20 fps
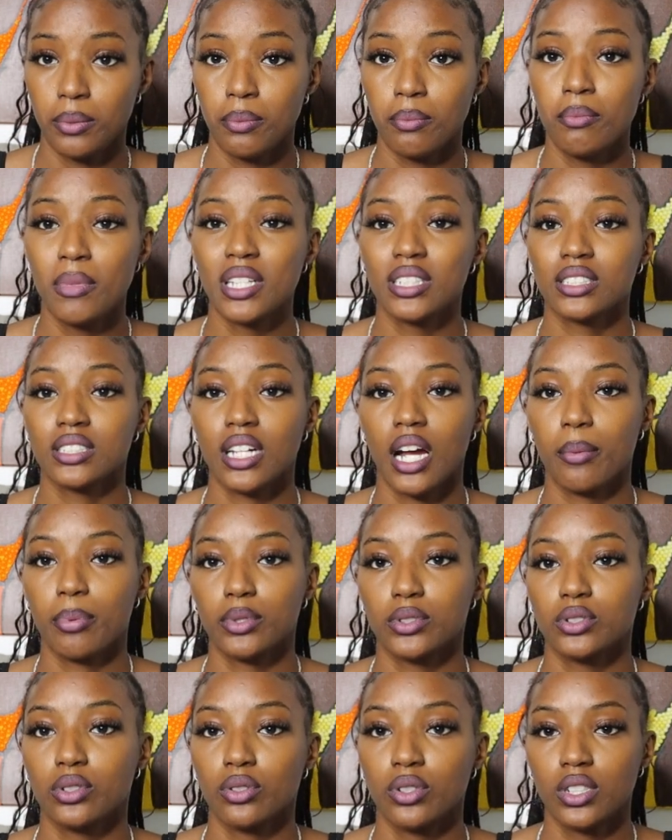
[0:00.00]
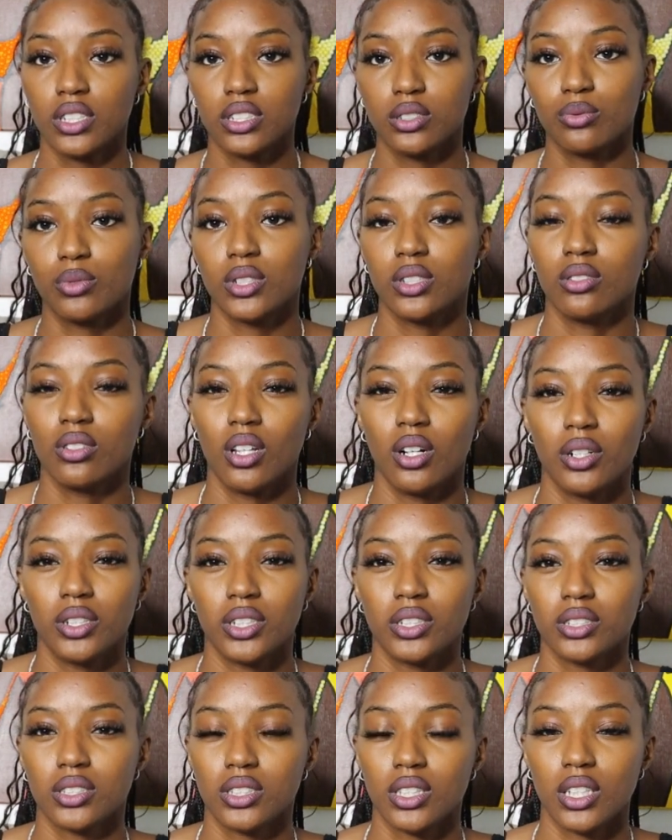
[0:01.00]
missed opportunities when you lower
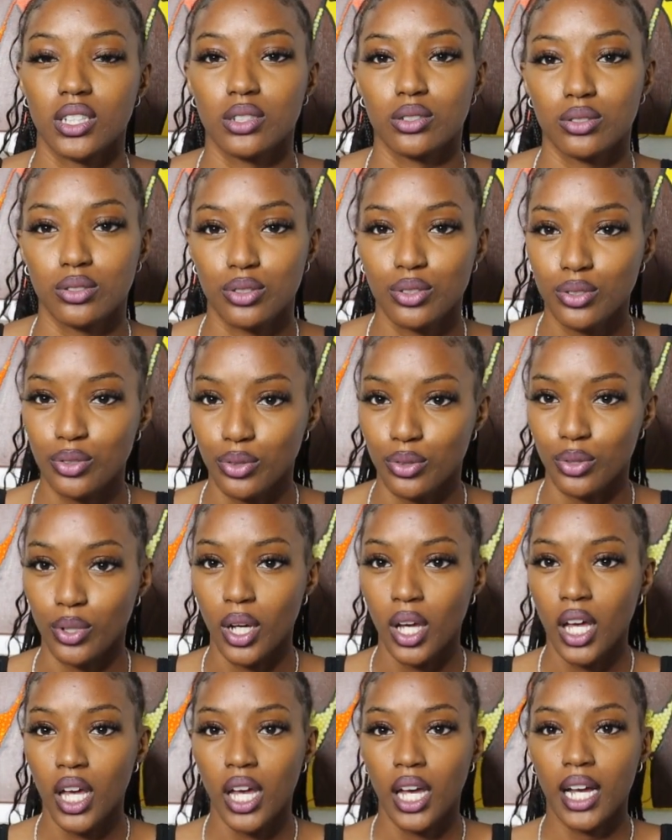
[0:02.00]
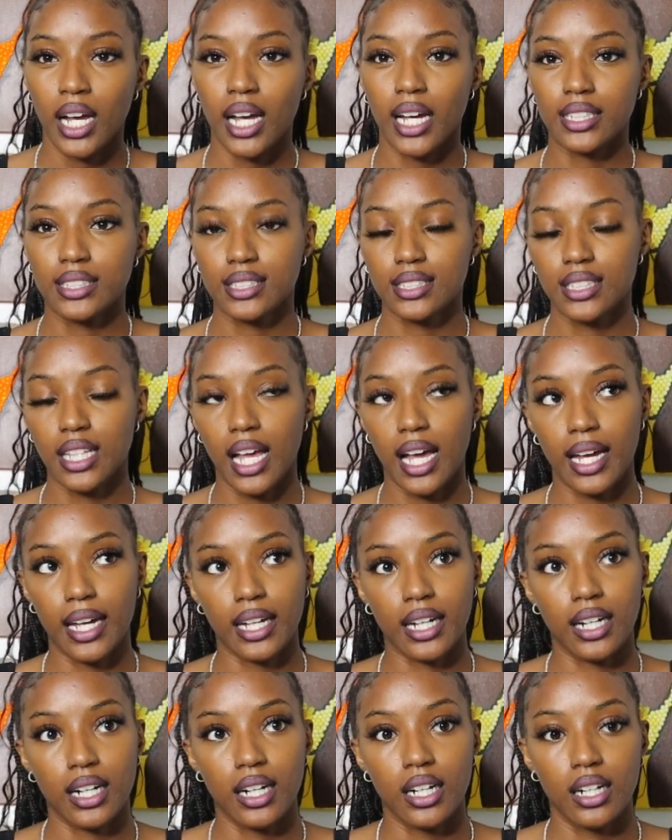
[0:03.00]
your standards too. Because it's
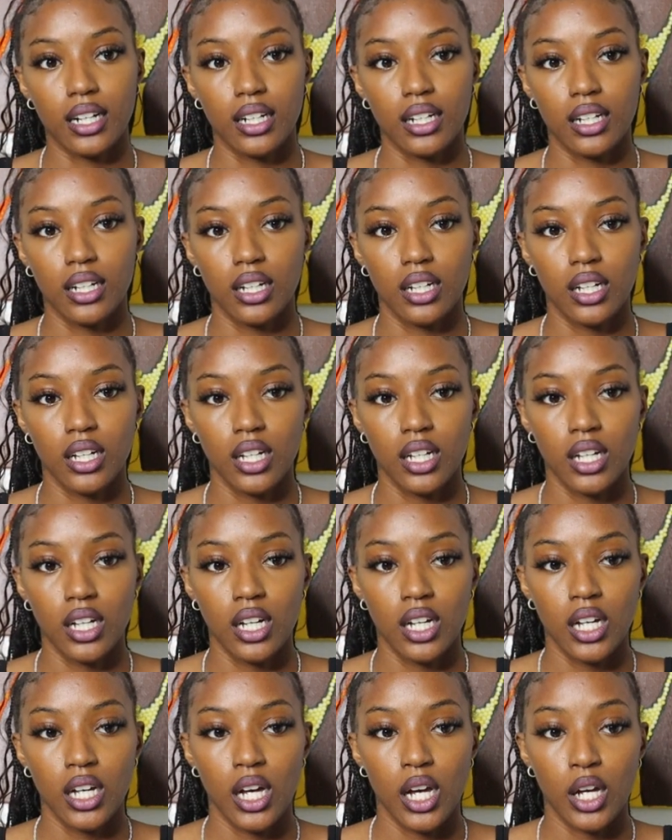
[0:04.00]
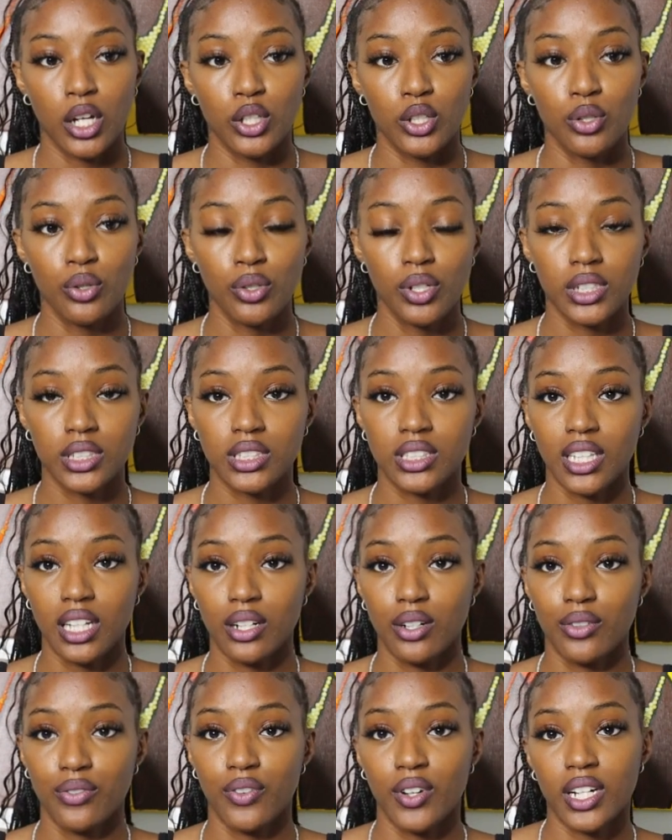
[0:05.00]
like, you didn't
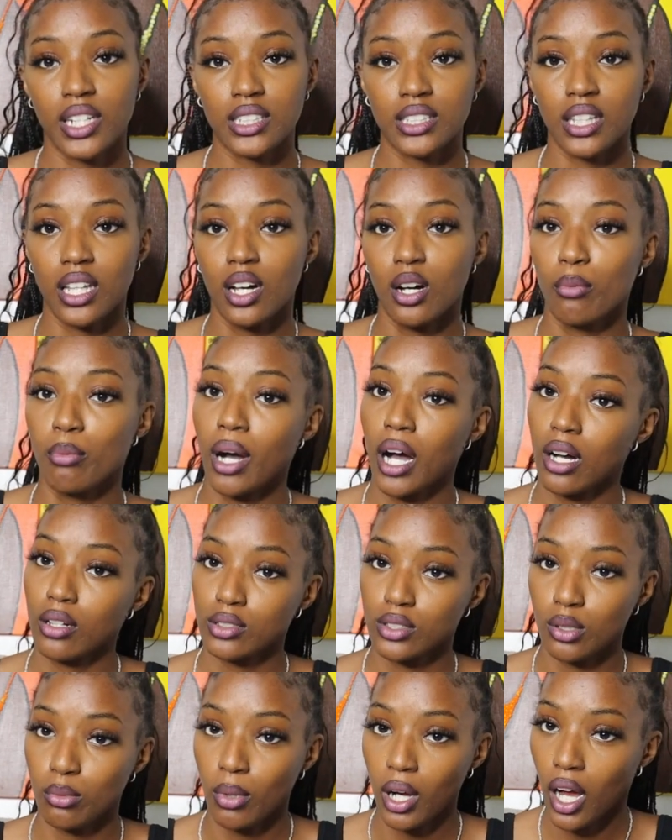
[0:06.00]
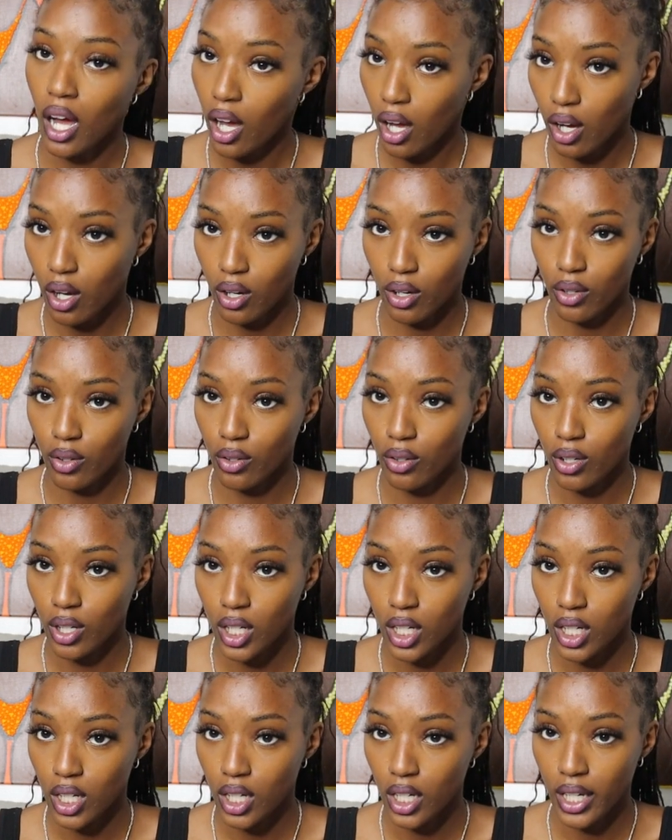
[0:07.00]
settle for this Lowball Jamal,
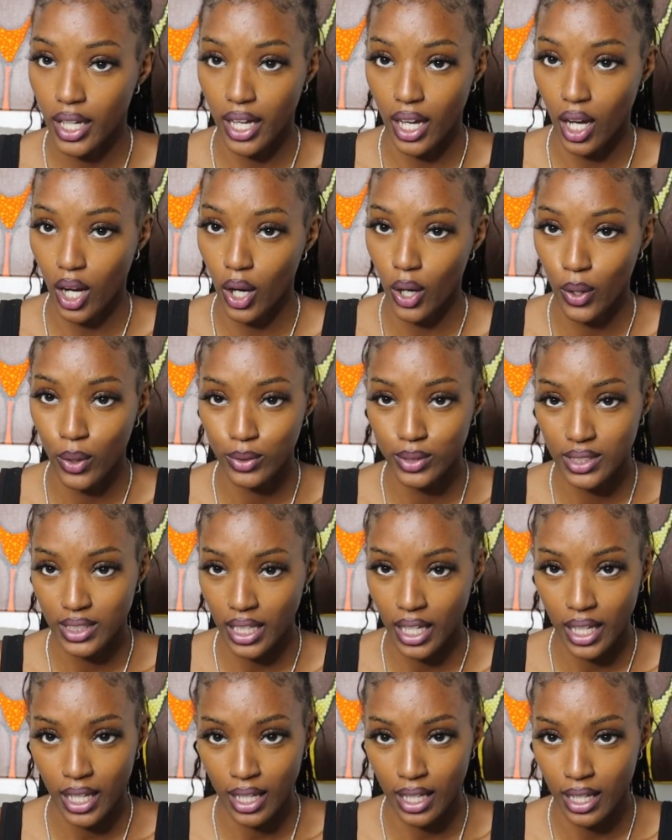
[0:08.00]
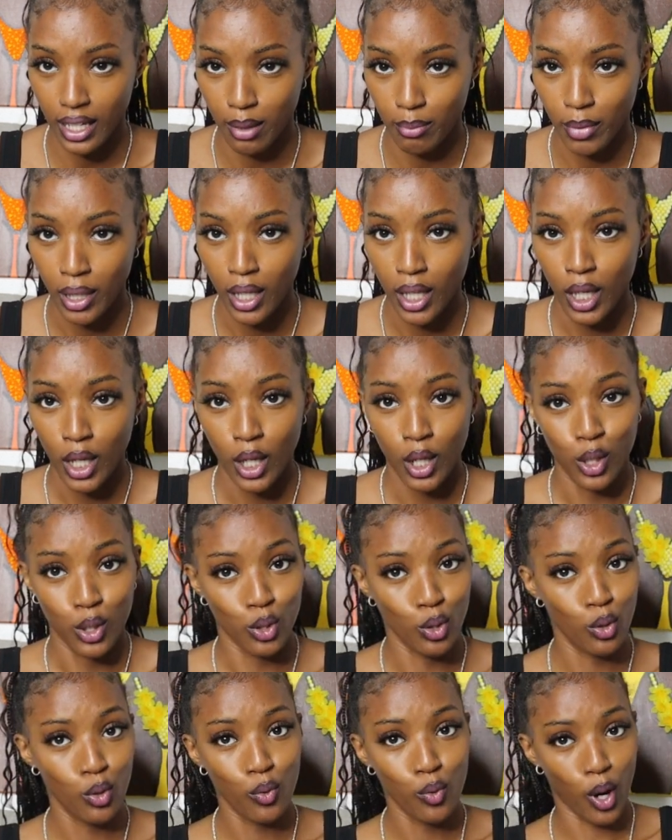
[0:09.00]
and whole time
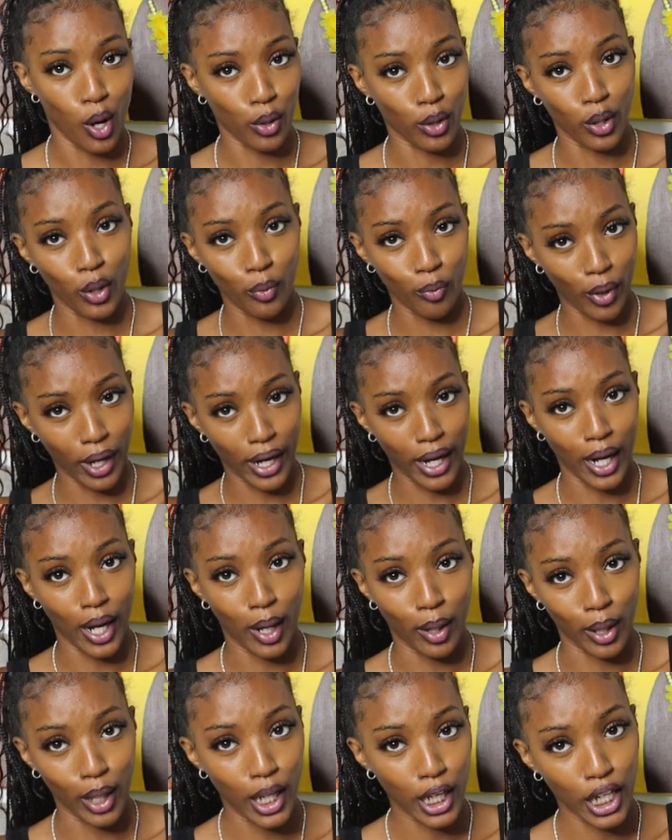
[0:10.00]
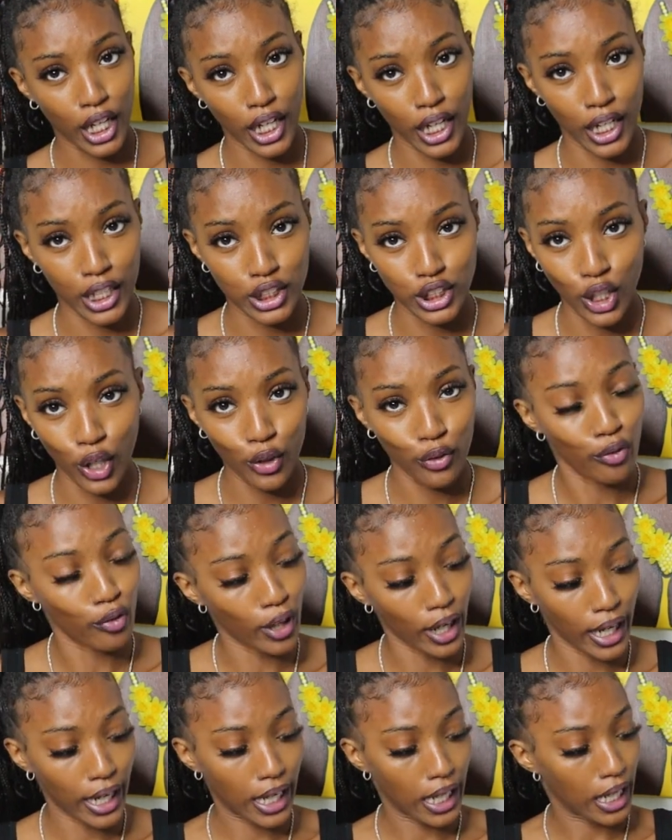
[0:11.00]
you walking around looking at your
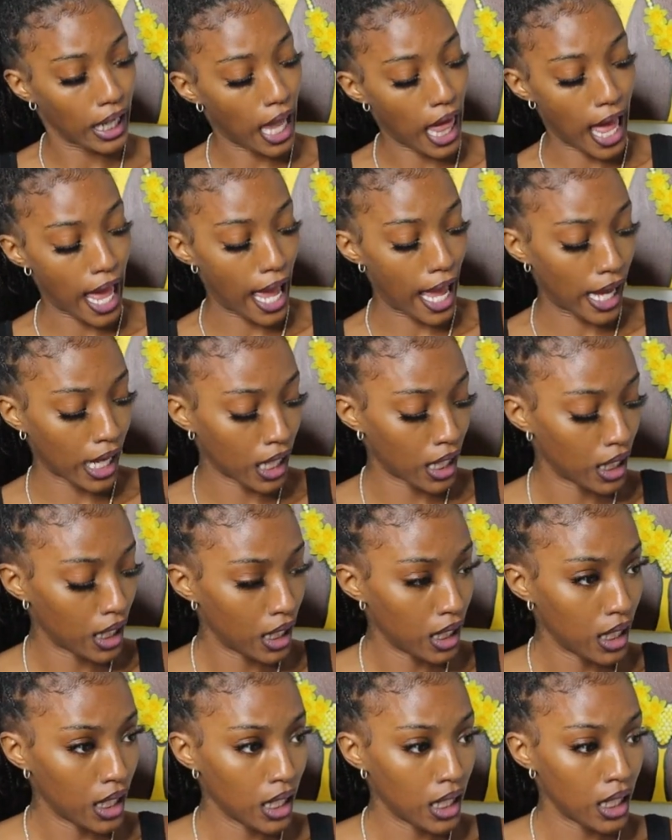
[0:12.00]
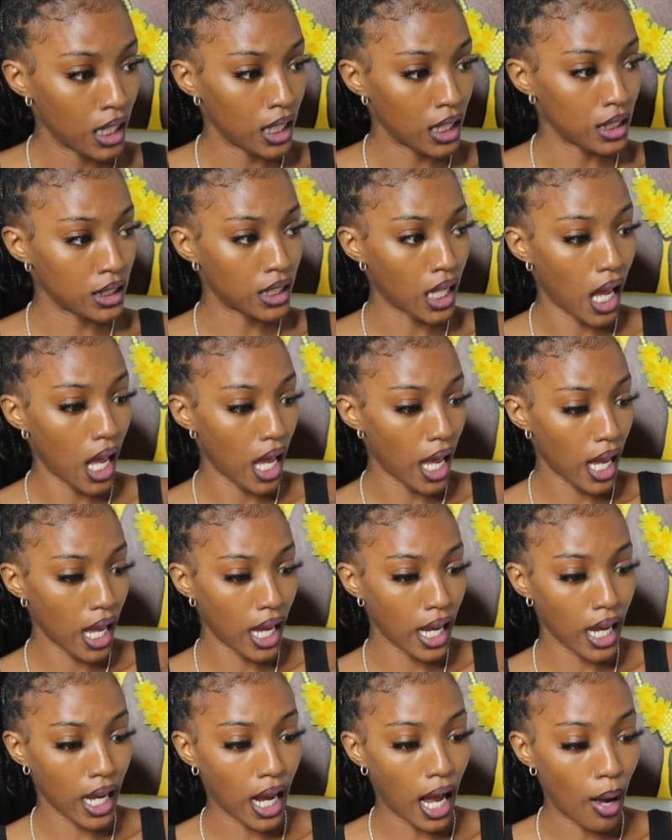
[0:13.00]
friend like,
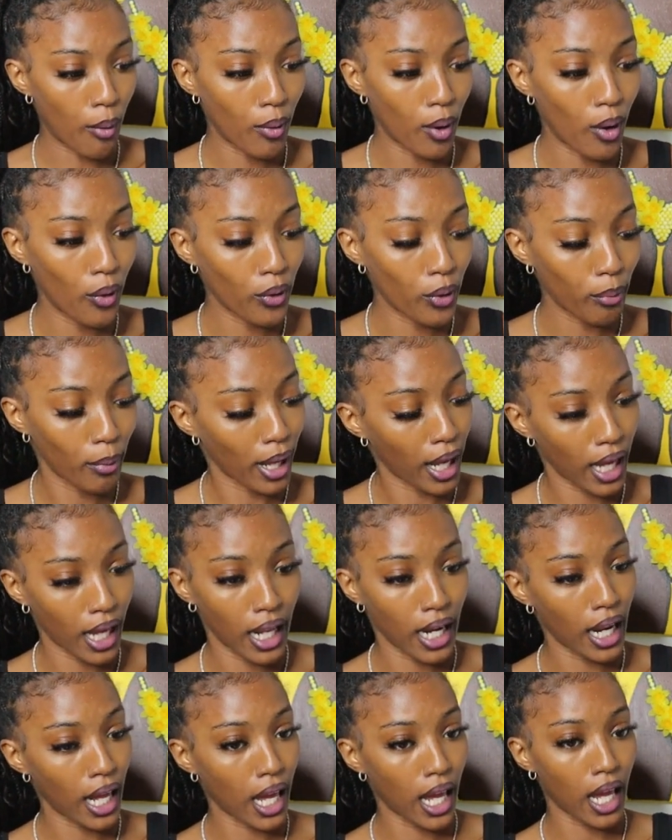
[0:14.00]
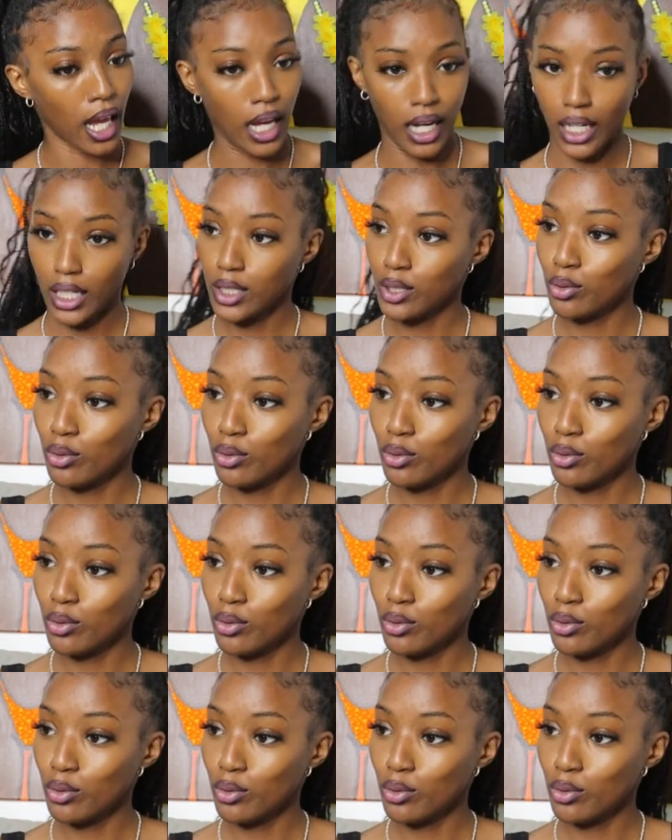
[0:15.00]
dang, I want to be in that,